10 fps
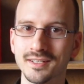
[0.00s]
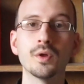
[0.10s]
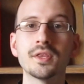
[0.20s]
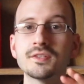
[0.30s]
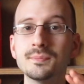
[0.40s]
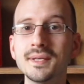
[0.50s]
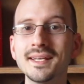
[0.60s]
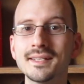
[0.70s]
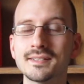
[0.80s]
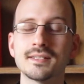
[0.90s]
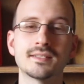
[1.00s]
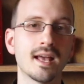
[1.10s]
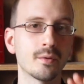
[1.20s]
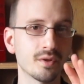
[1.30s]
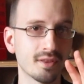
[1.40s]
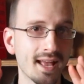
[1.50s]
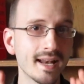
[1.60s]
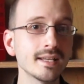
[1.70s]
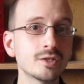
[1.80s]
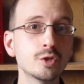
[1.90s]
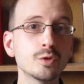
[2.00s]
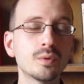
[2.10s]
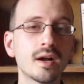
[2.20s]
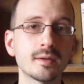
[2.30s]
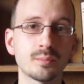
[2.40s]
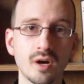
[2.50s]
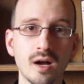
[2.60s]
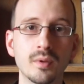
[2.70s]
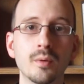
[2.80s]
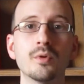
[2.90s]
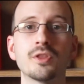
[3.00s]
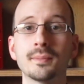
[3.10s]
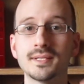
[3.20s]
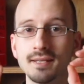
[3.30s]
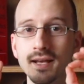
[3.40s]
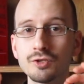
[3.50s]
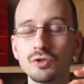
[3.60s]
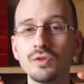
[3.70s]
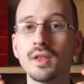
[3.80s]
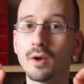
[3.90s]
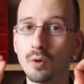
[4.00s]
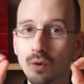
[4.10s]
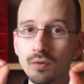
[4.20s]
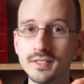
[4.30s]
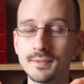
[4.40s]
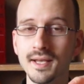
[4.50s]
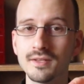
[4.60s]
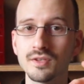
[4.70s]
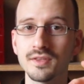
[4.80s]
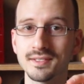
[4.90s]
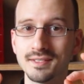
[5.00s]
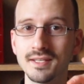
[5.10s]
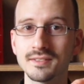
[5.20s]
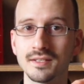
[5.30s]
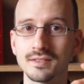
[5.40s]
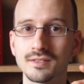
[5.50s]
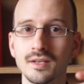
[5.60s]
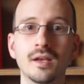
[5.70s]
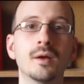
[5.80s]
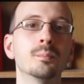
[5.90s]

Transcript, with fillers: What this means is that with any two-body problem with a potential that only depends on the distance,